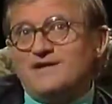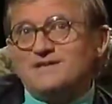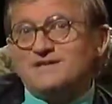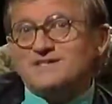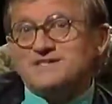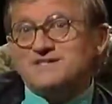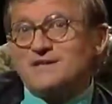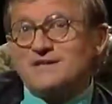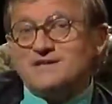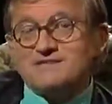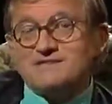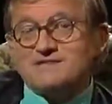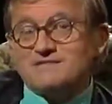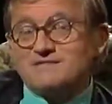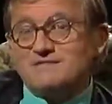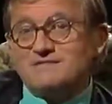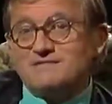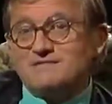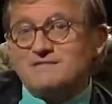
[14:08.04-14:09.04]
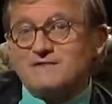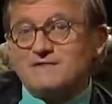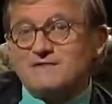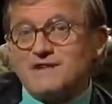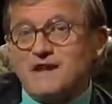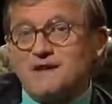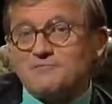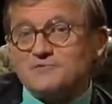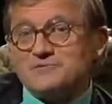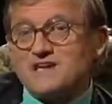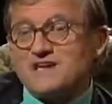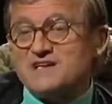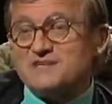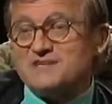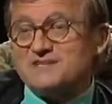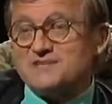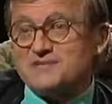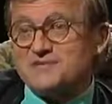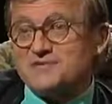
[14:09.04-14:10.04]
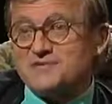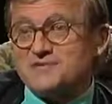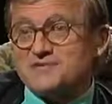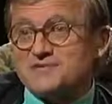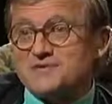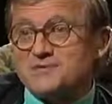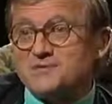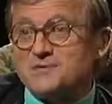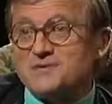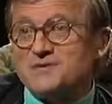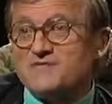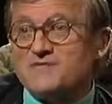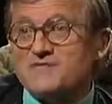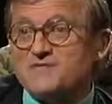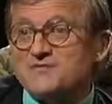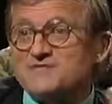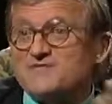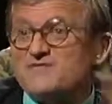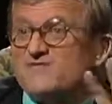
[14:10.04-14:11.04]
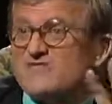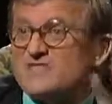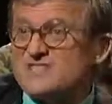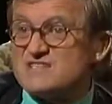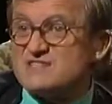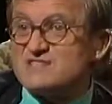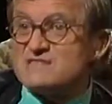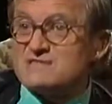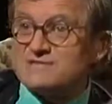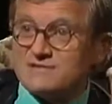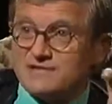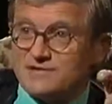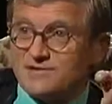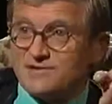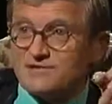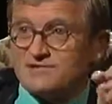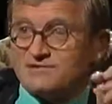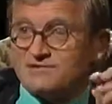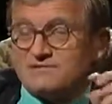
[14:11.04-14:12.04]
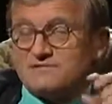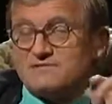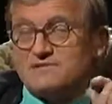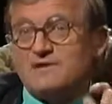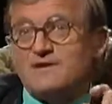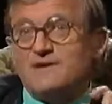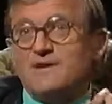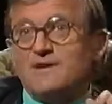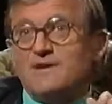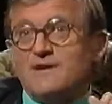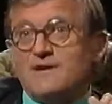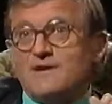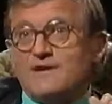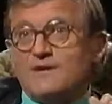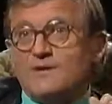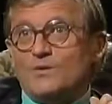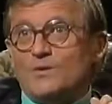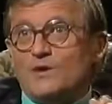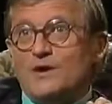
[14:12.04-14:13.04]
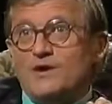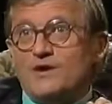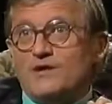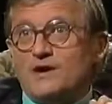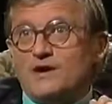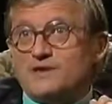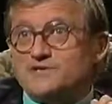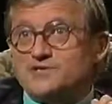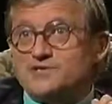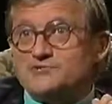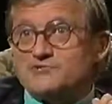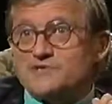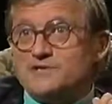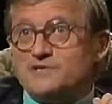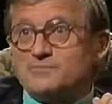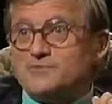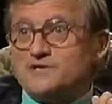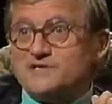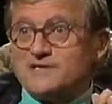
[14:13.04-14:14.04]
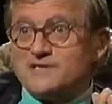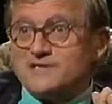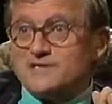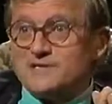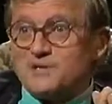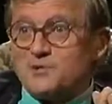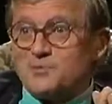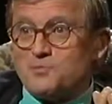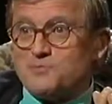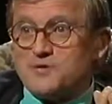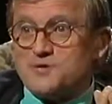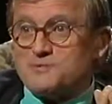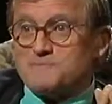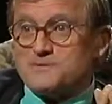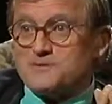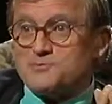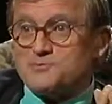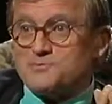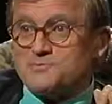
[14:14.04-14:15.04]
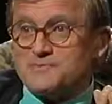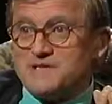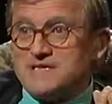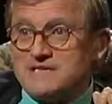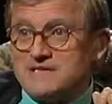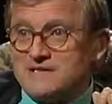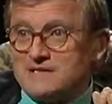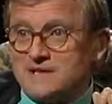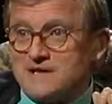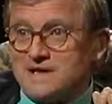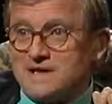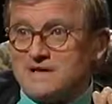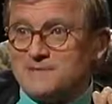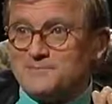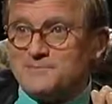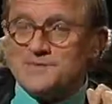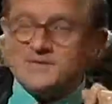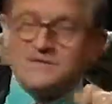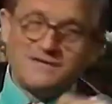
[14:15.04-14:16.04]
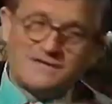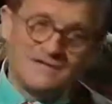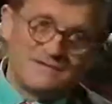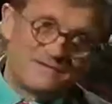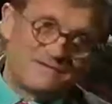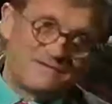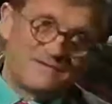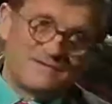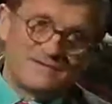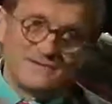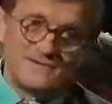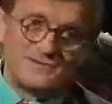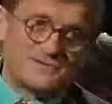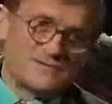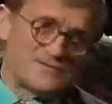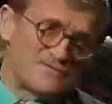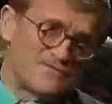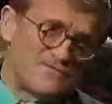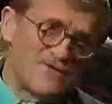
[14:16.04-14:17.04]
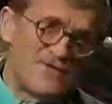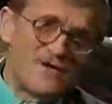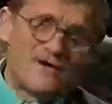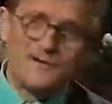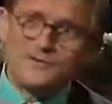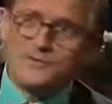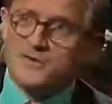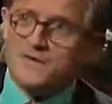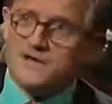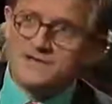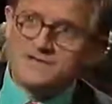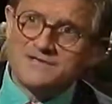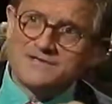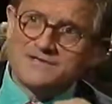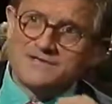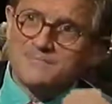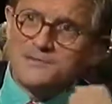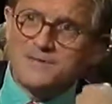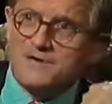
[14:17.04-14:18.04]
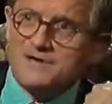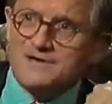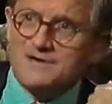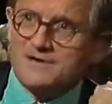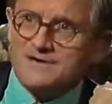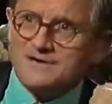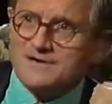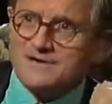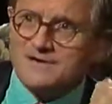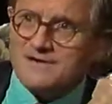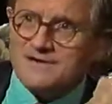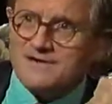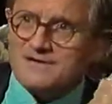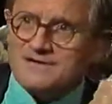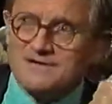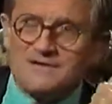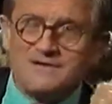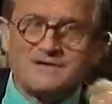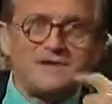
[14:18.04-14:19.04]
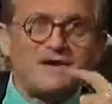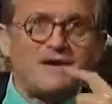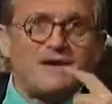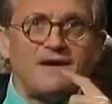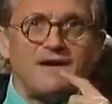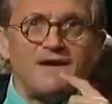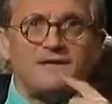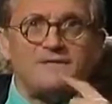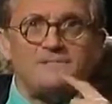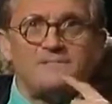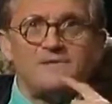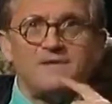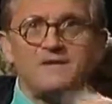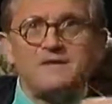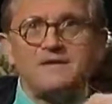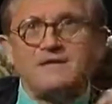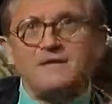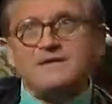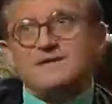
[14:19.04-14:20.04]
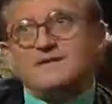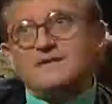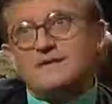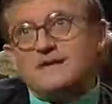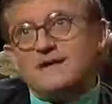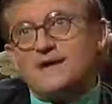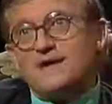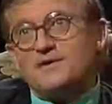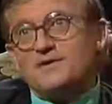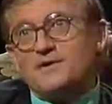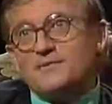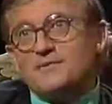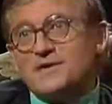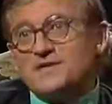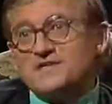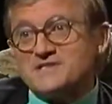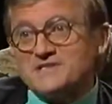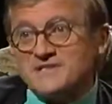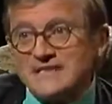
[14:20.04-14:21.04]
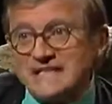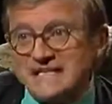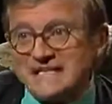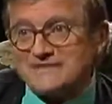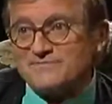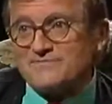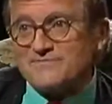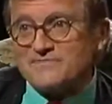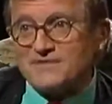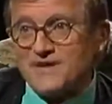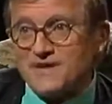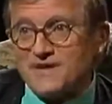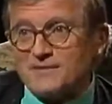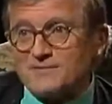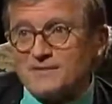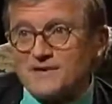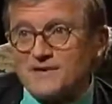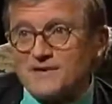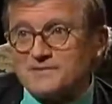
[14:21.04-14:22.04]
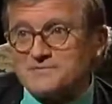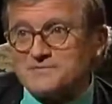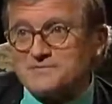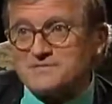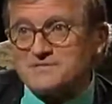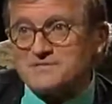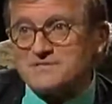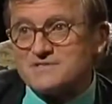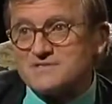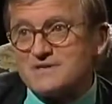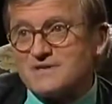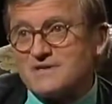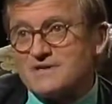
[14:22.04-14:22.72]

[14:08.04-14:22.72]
the sense that, I was 18 years old when I first visited London. On our street, we didn't know people who'd been there. I mean, it was as far away as America or anything. And I only went to live there when I was